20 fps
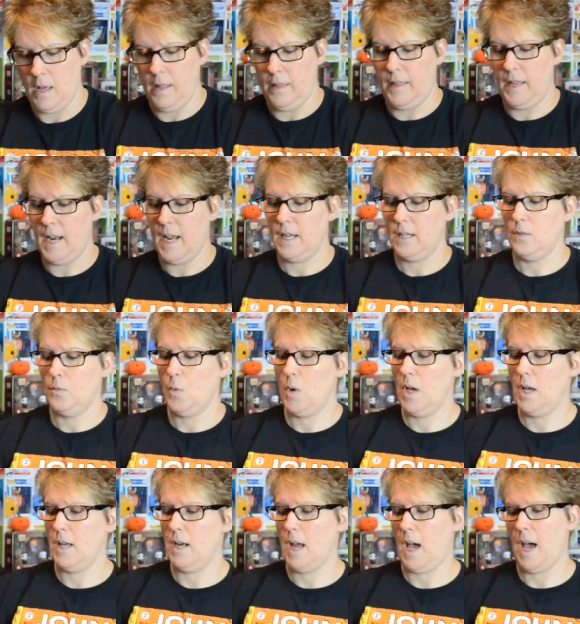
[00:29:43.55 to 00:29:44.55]
The next
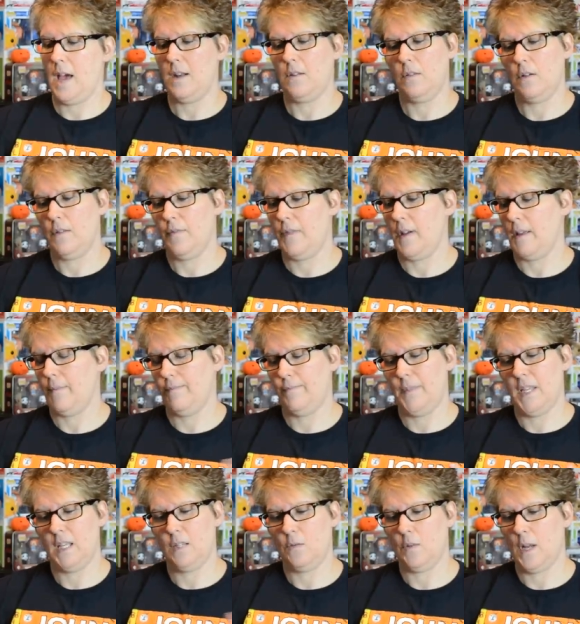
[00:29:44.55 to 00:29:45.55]
one, I don't know
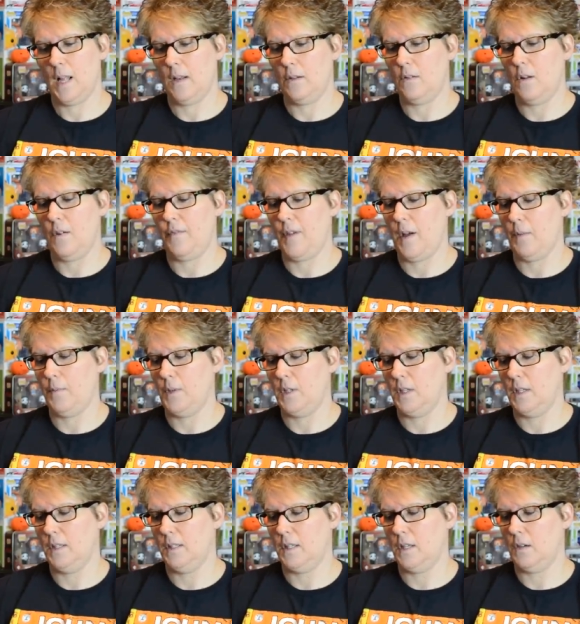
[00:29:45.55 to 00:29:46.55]
if I would
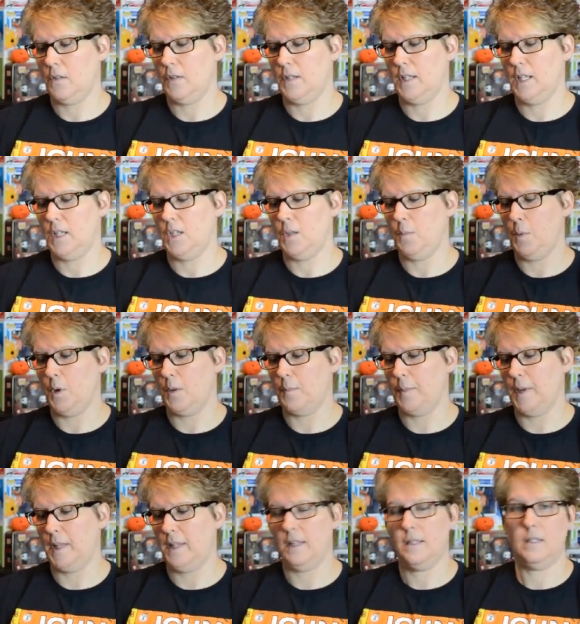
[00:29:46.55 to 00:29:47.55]
consider a Digibook,
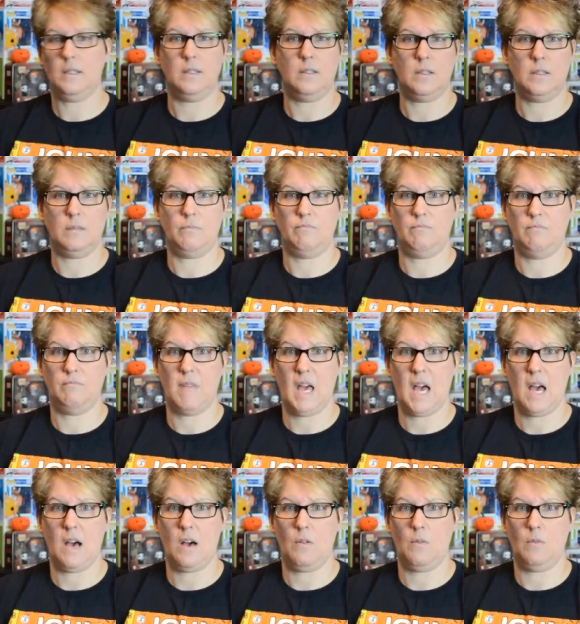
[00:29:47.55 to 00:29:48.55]
but this is
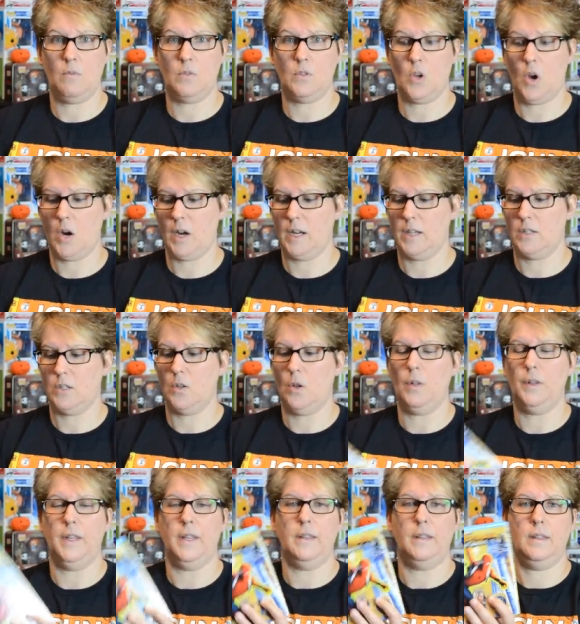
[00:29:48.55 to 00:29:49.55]
how Target
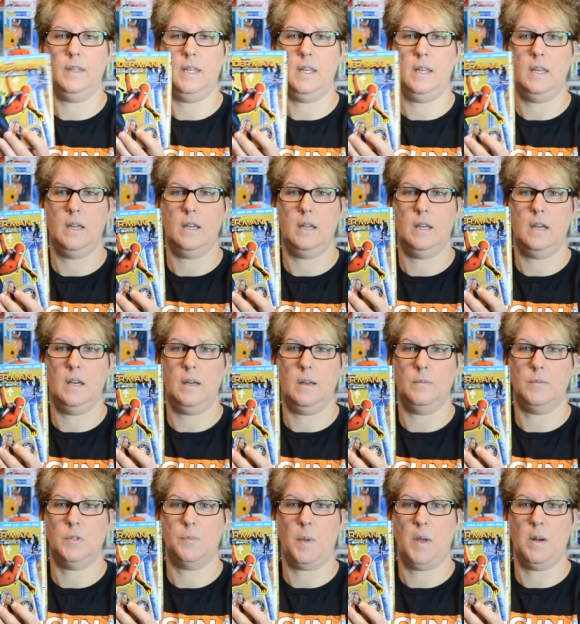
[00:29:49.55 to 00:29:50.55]
sold it. The
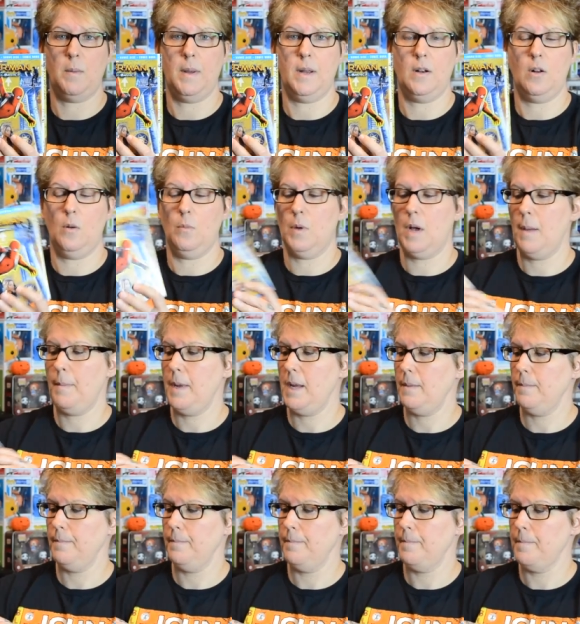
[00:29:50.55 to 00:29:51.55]
Spider-Man Homecoming.
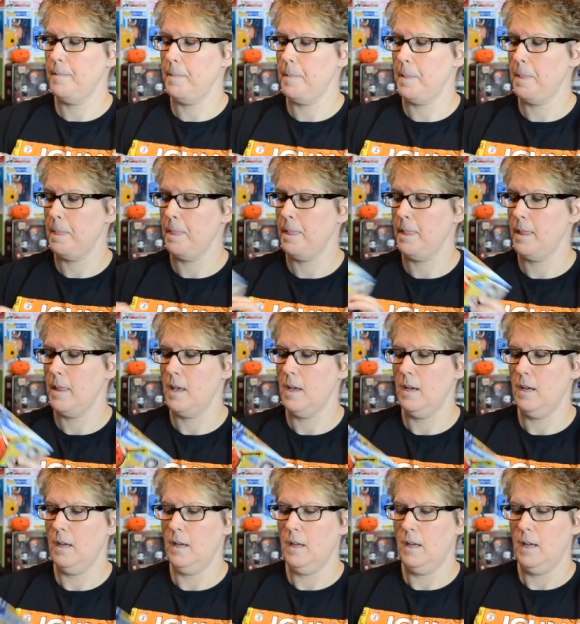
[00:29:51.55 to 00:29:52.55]

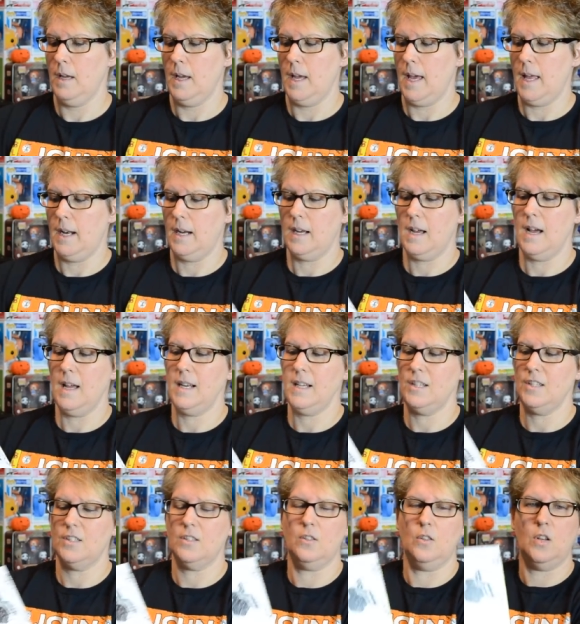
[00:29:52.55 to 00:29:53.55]
And it kind of
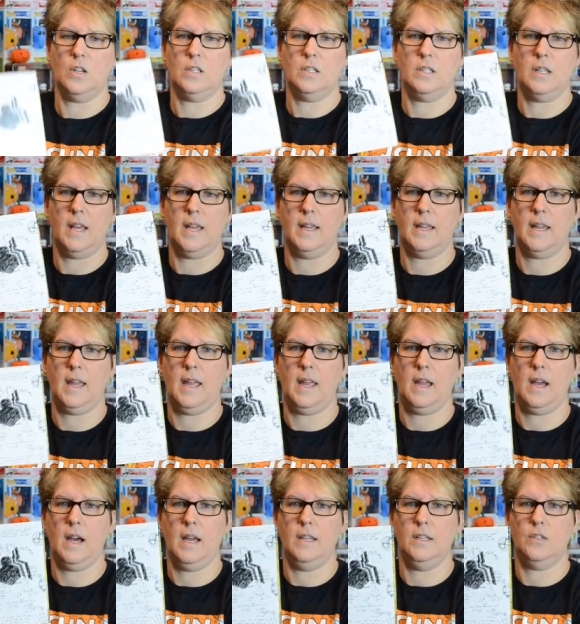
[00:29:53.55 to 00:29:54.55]
just looks like a
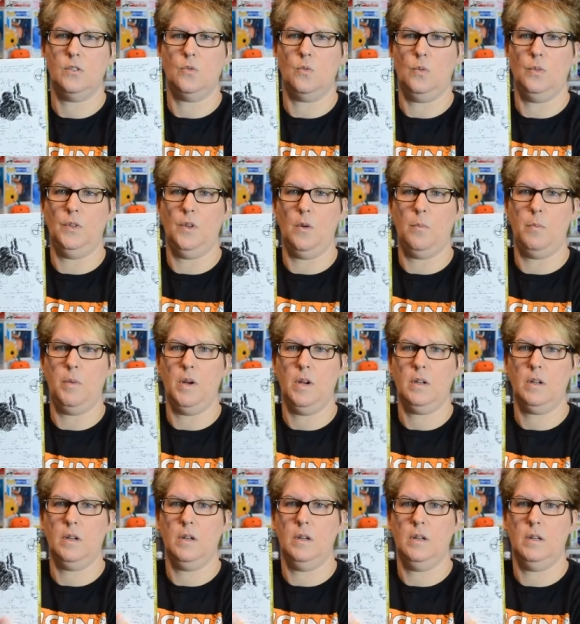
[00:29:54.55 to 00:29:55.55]
high school
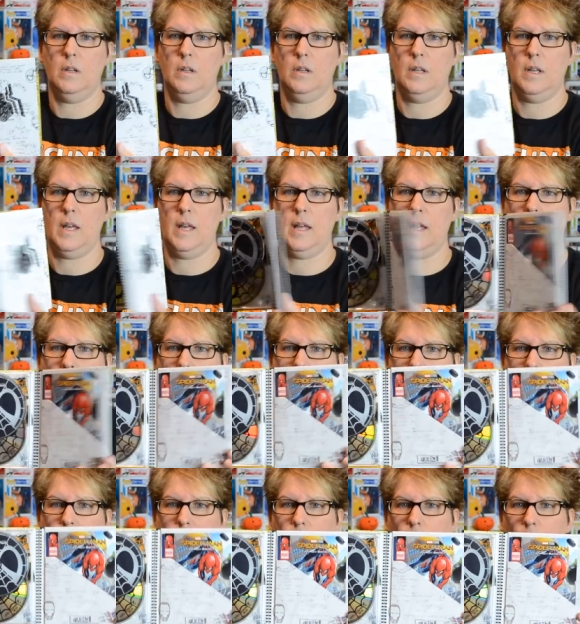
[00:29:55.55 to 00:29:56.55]
notebook, and it
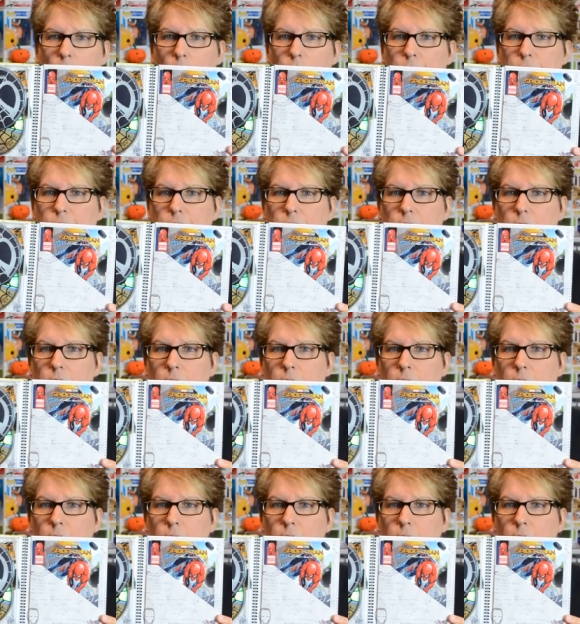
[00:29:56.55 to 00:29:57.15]
unfolds.